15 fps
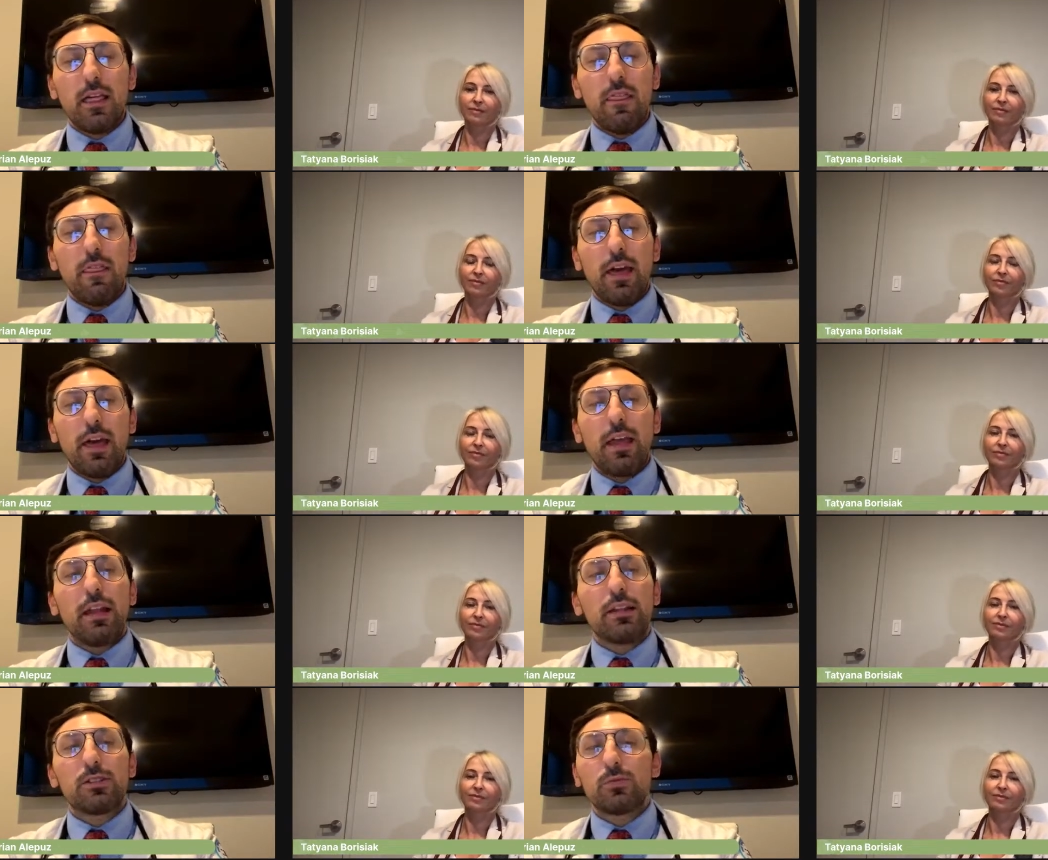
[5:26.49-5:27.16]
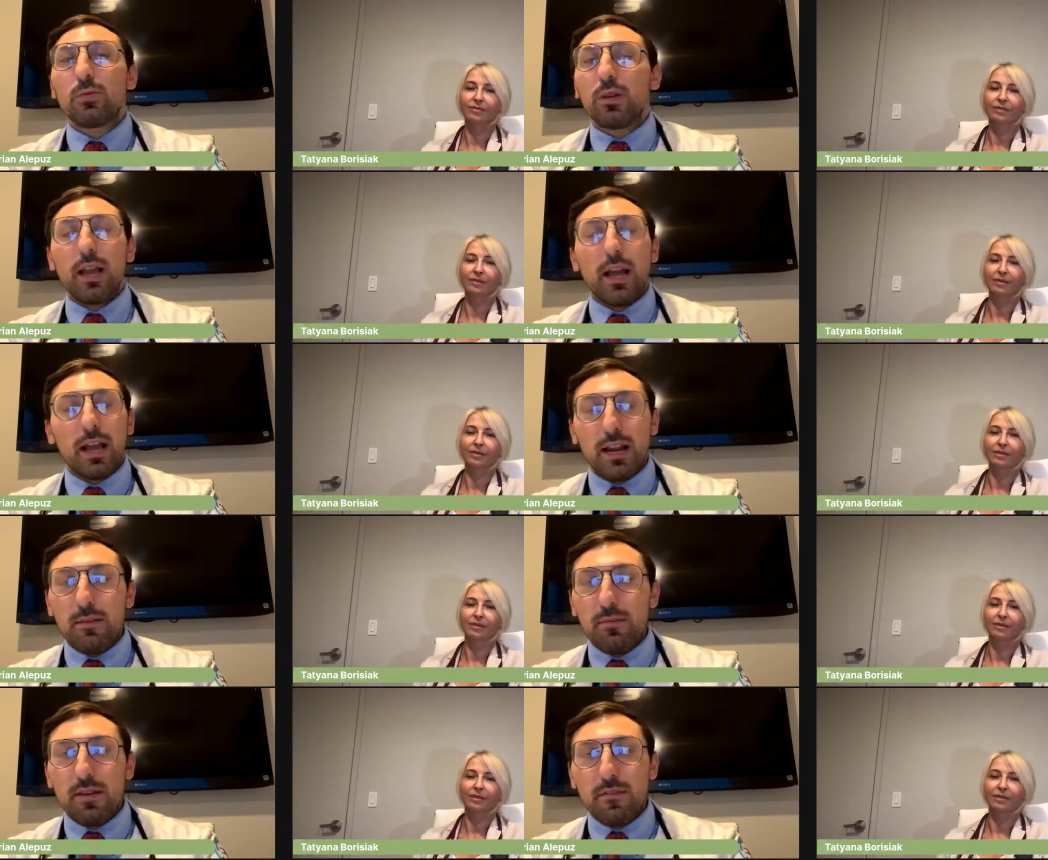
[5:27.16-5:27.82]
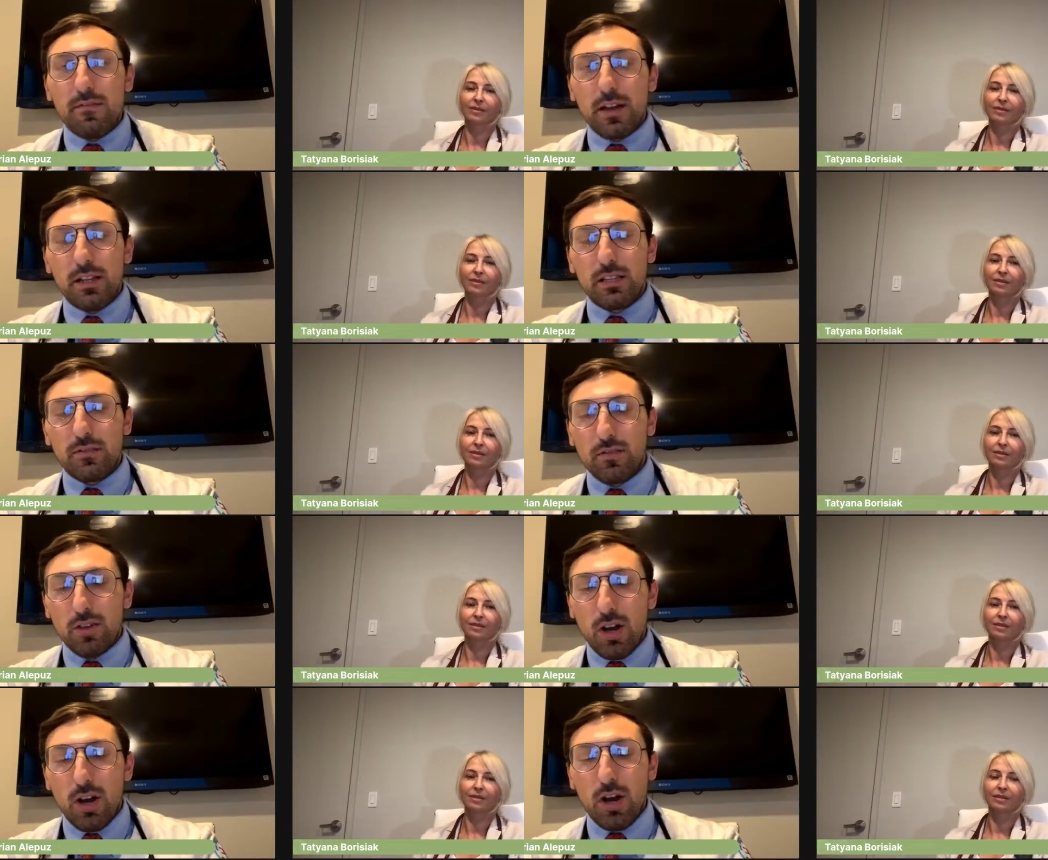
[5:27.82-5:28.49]
Speaker 1: then it's really not going to be effective
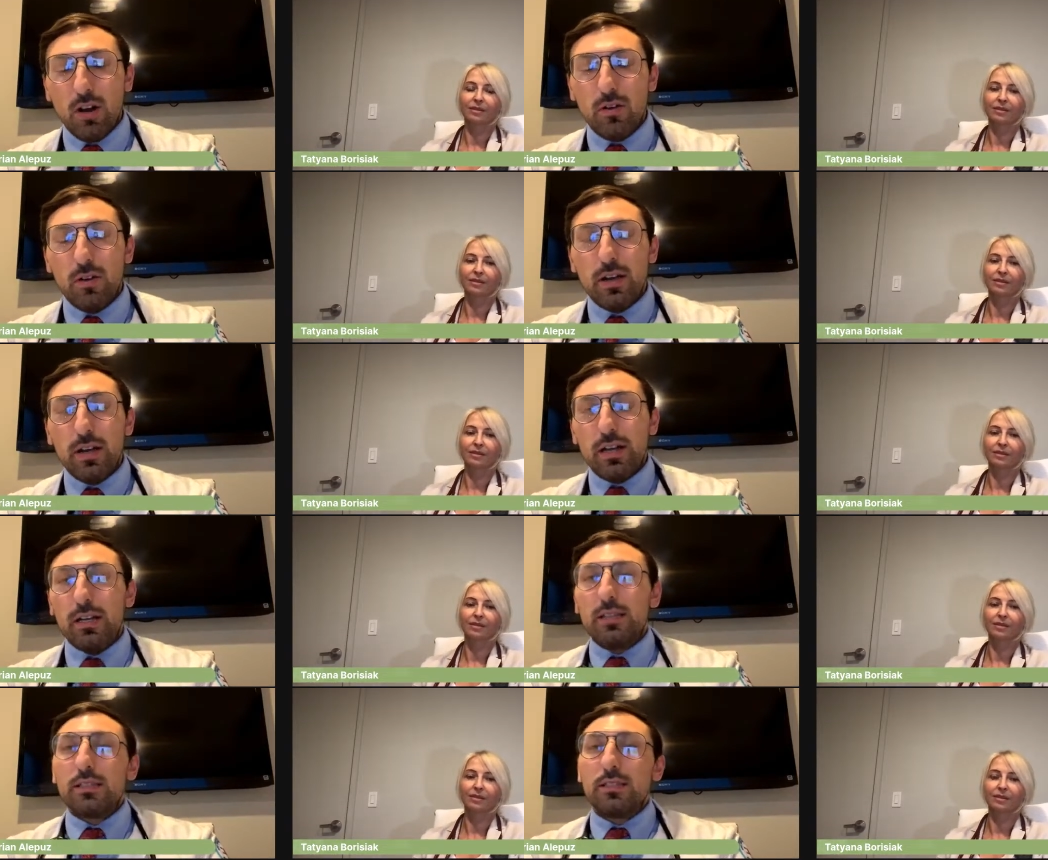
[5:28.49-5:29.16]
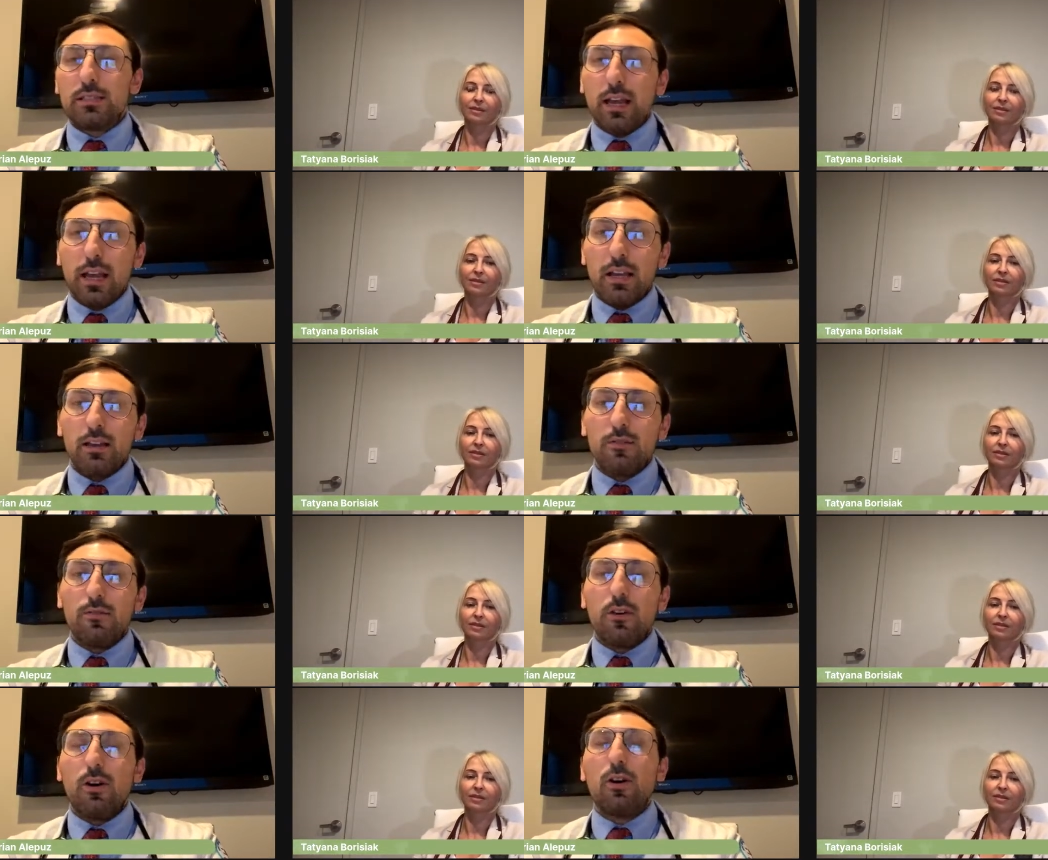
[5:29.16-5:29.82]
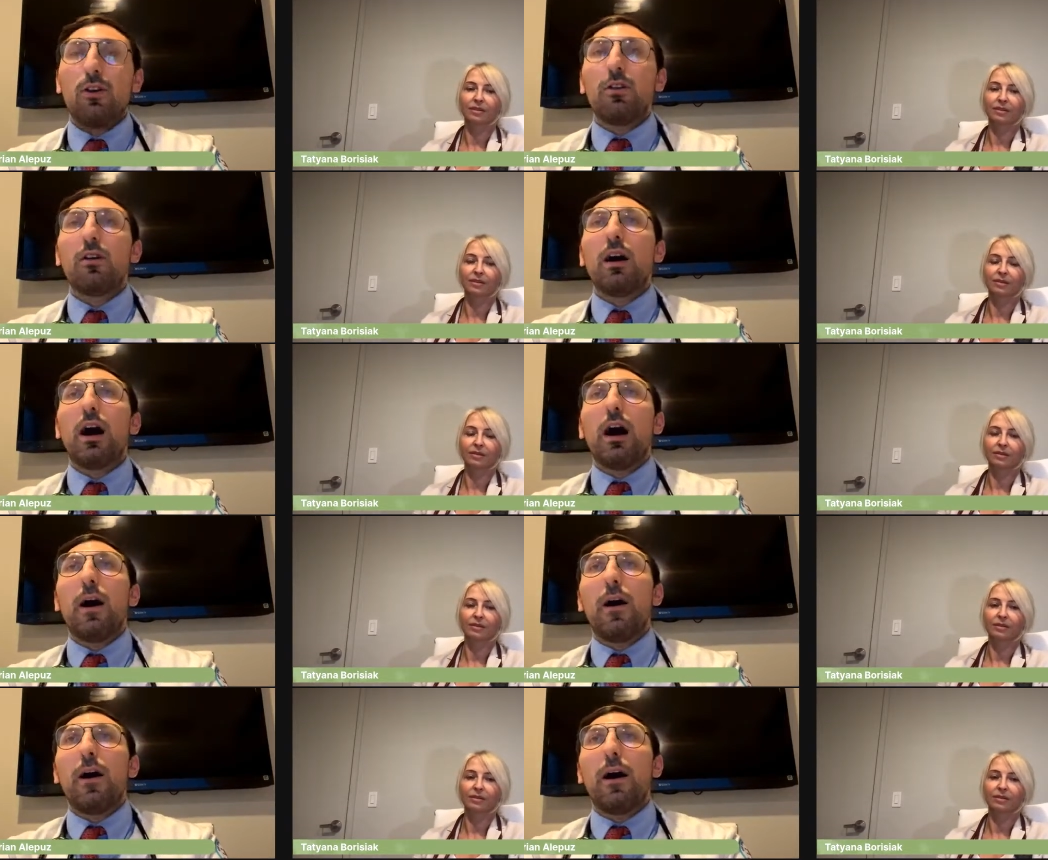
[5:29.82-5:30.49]
at all. Second of all,
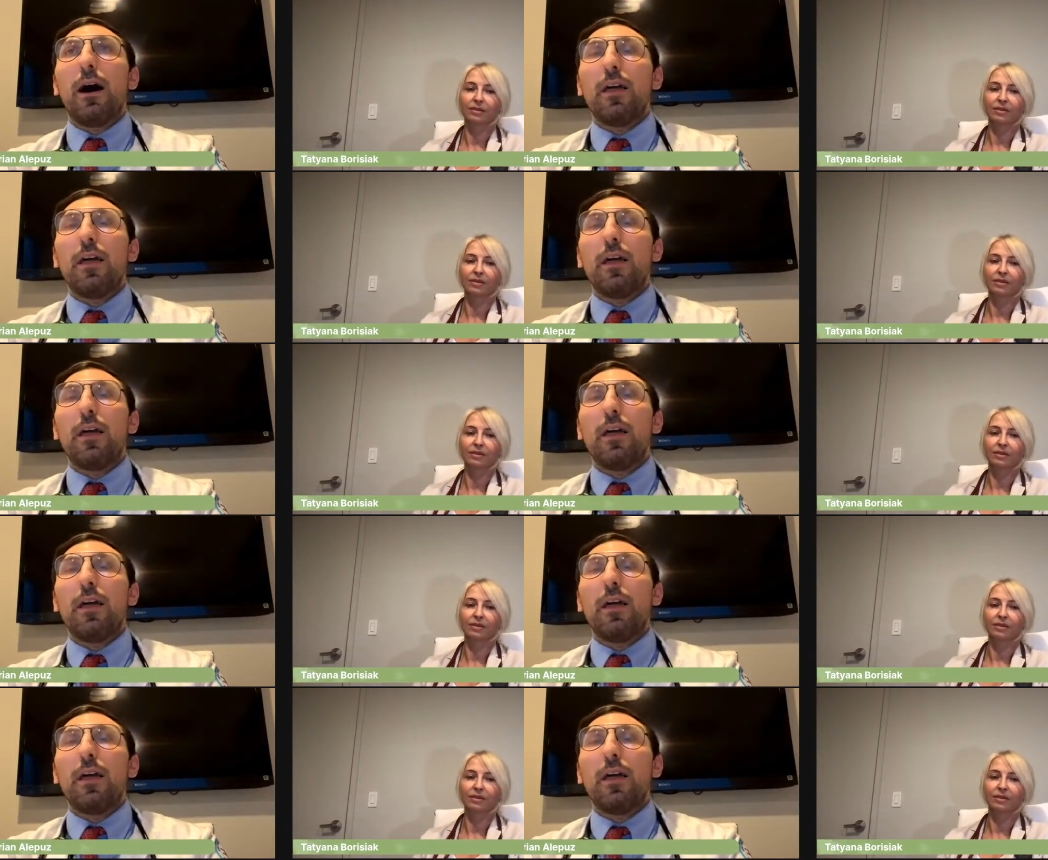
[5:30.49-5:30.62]
uh,